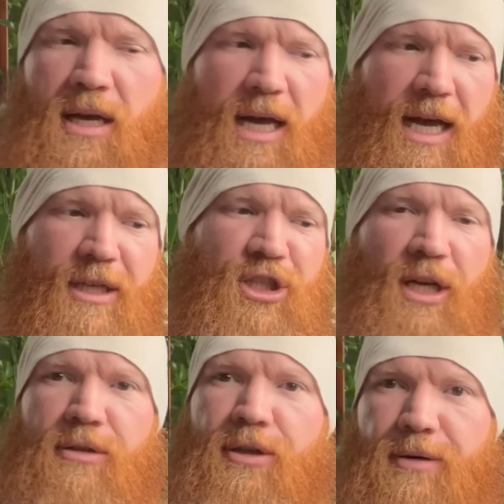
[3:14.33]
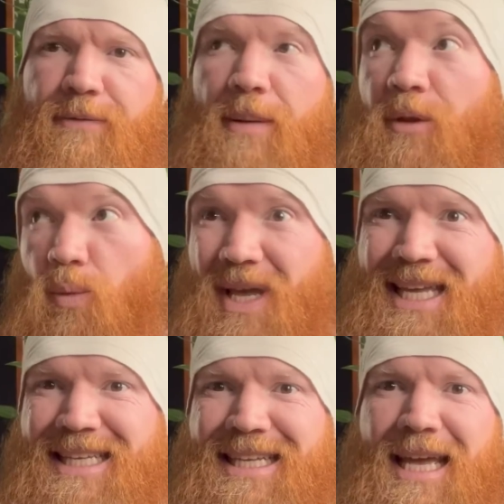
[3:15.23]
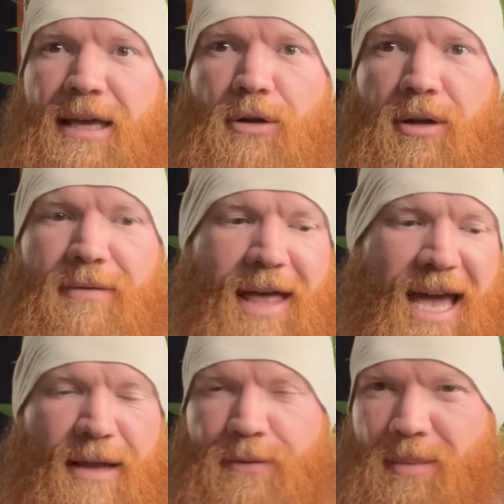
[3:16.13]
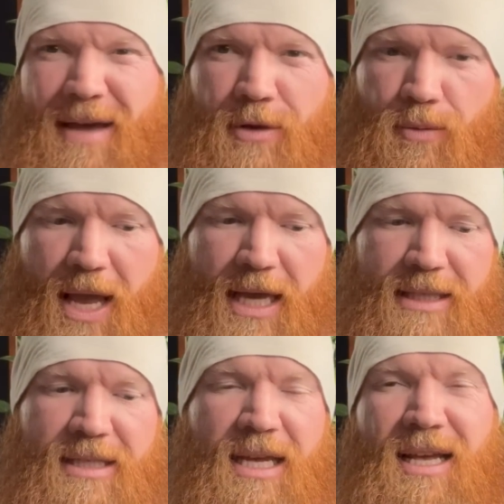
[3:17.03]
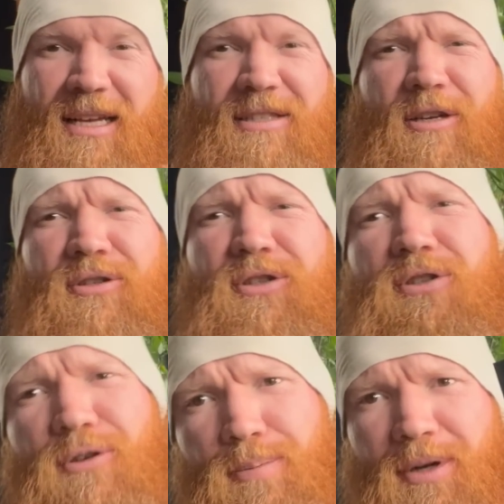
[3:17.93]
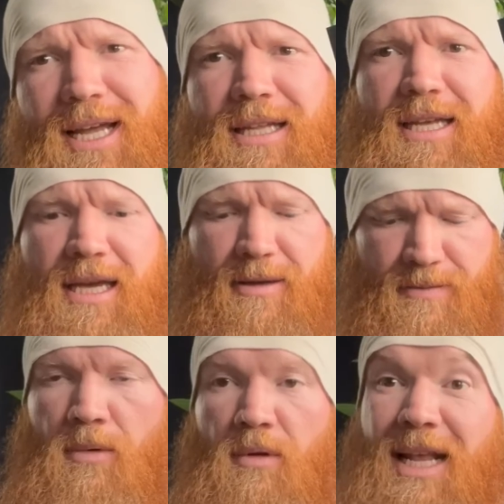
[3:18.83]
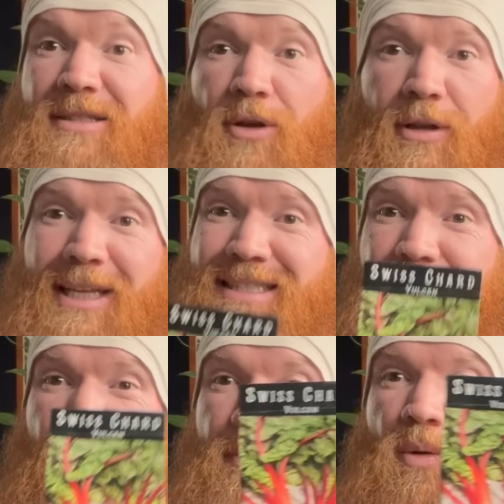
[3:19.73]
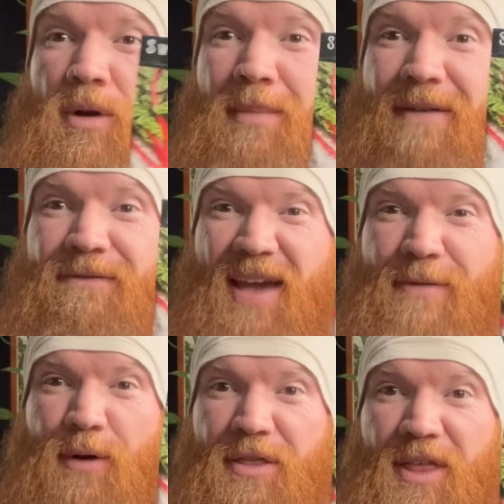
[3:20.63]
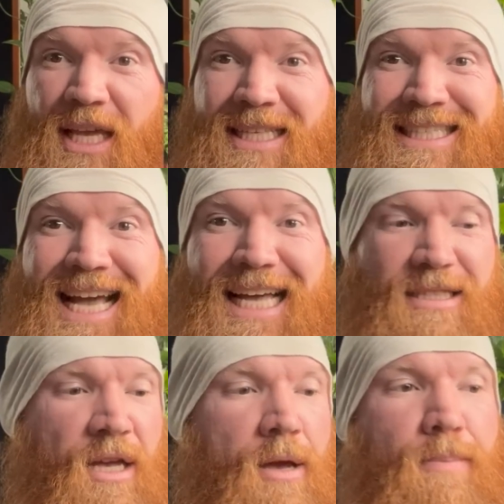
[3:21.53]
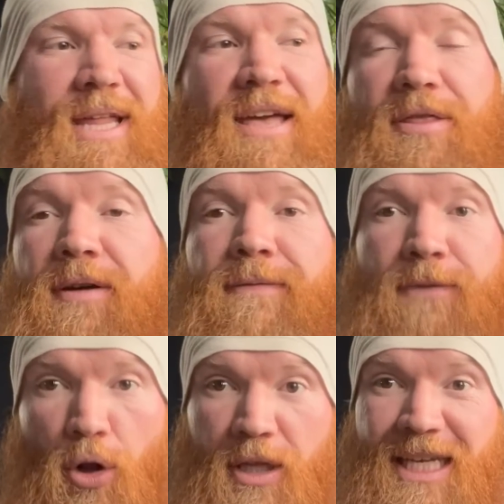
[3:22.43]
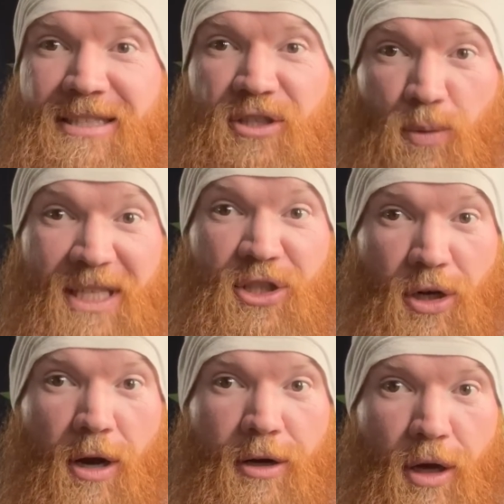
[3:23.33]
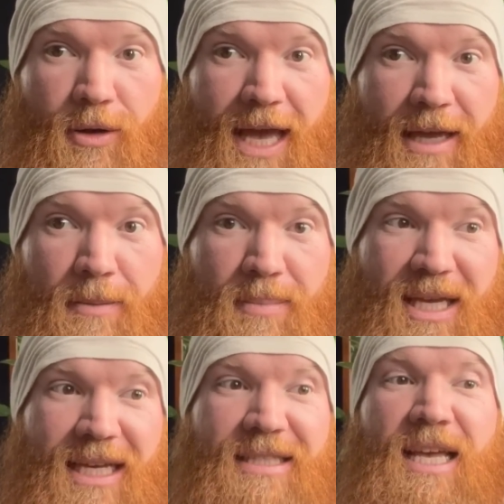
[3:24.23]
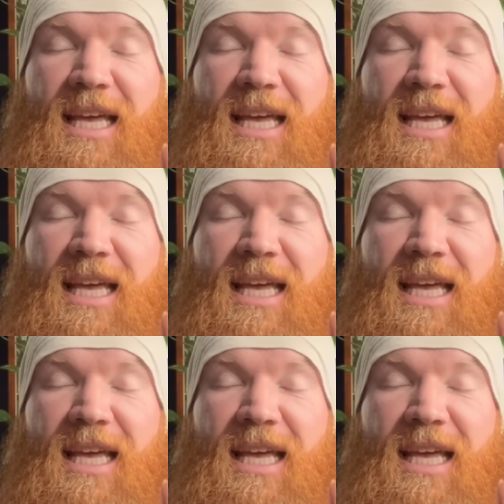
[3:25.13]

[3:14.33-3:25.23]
uh, sheltered from the wind and all of that and from heavy rains because they're super delicate. Next on the list is going to be one of my favorite things. Guys, plant the Vulcan Swiss chard, okay? Because